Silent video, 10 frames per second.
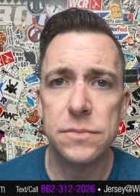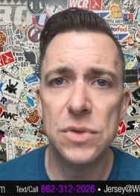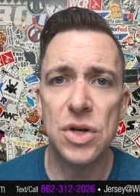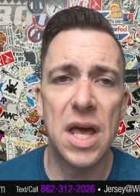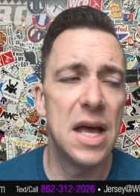
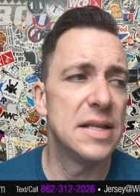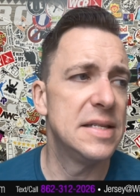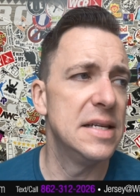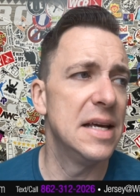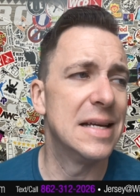You can't
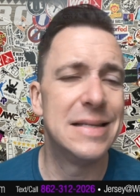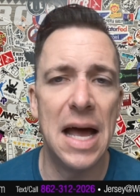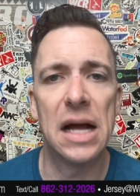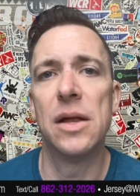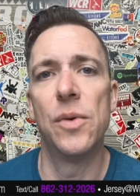see
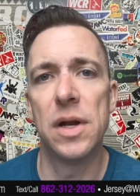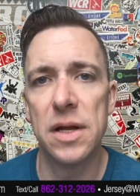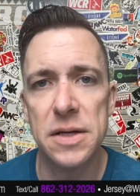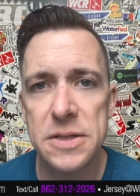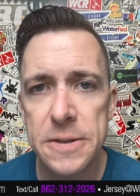exactly what it
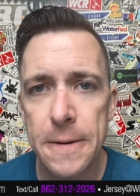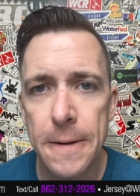is.